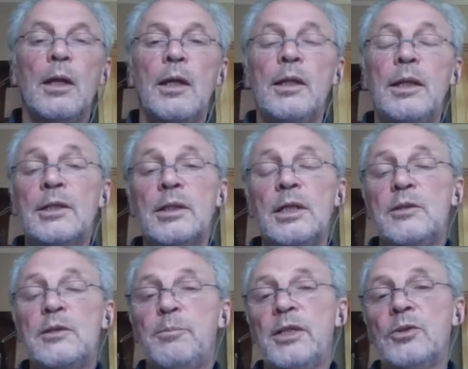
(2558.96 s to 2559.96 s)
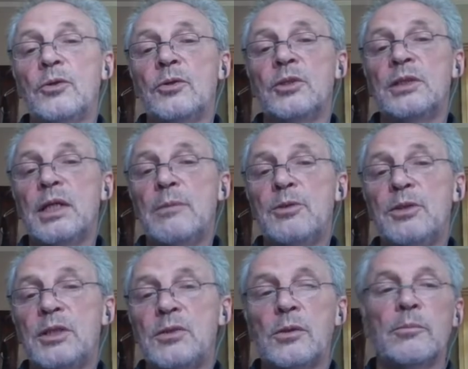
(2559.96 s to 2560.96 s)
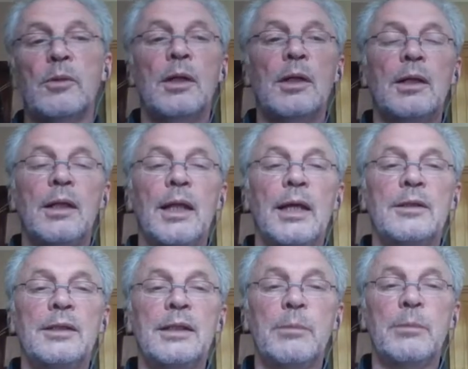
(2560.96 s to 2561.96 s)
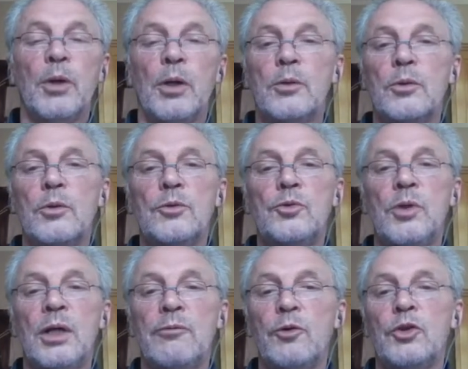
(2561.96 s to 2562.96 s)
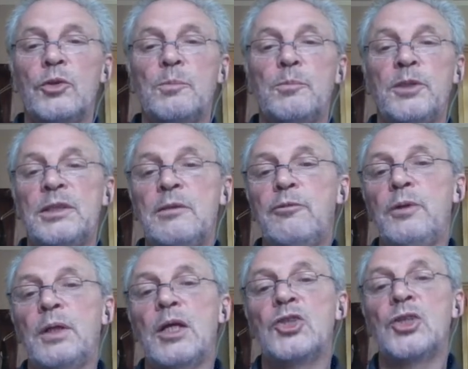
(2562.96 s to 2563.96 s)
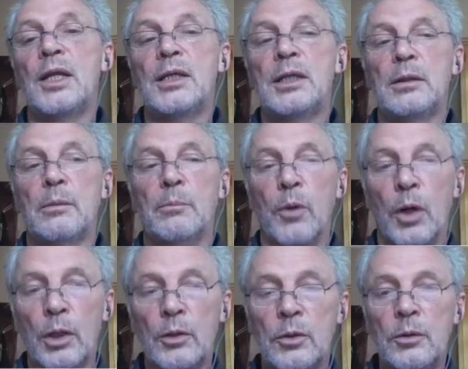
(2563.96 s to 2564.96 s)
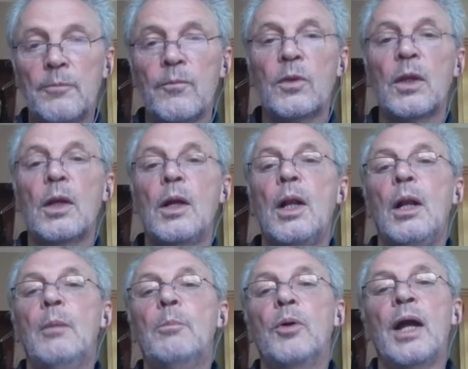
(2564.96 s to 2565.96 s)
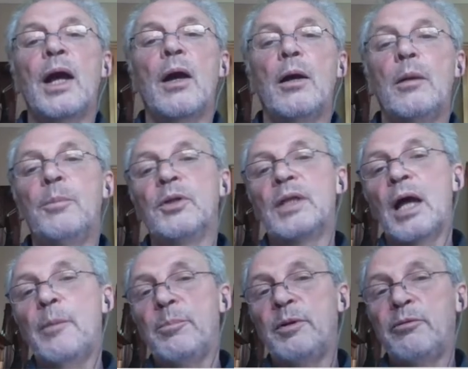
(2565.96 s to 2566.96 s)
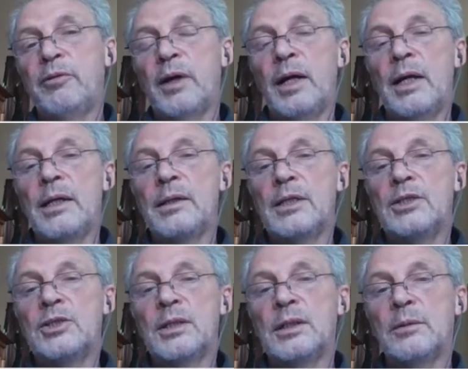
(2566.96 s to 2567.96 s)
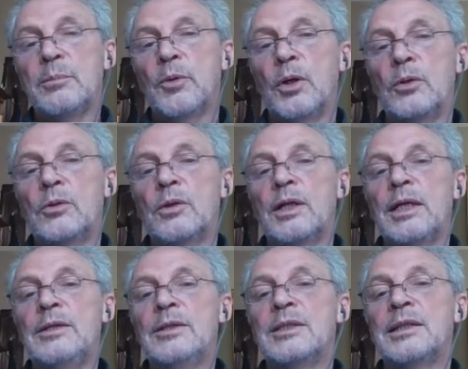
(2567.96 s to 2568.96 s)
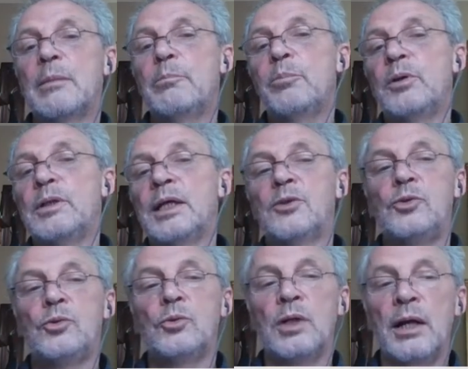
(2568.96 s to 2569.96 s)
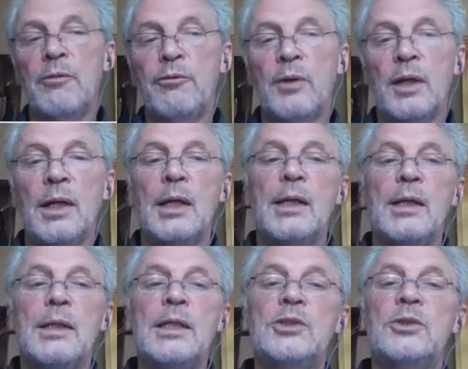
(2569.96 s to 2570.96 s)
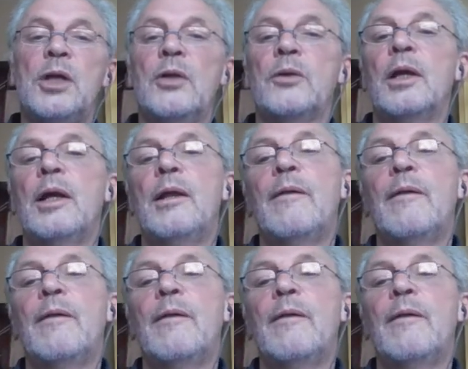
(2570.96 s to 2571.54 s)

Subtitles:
It actually is based on the same system like DNA barcode. You have a specific genetic marker, but amplifying that genetic marker in the sample that you have is done